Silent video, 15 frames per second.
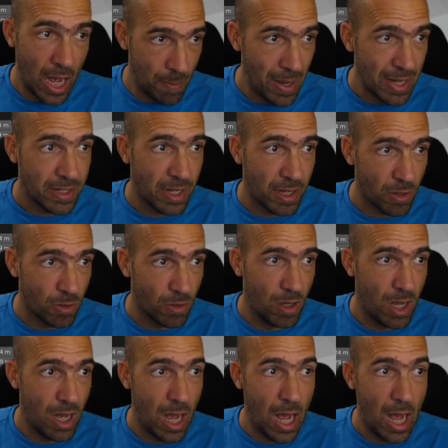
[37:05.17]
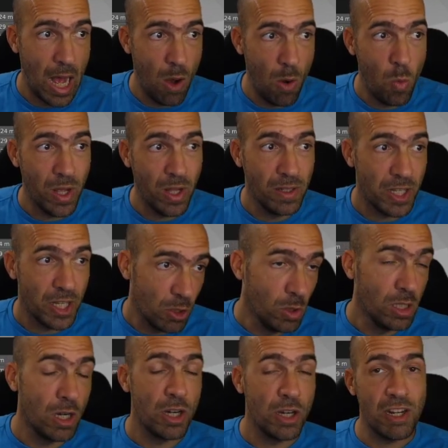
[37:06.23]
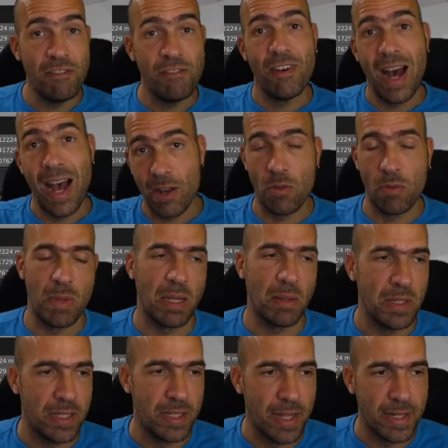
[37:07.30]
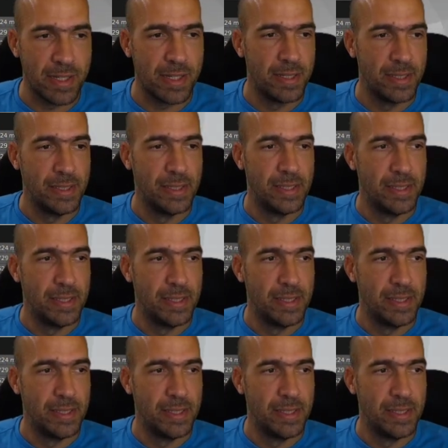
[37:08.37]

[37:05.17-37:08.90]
I'm asking you, how will you learn if I don't make mistakes?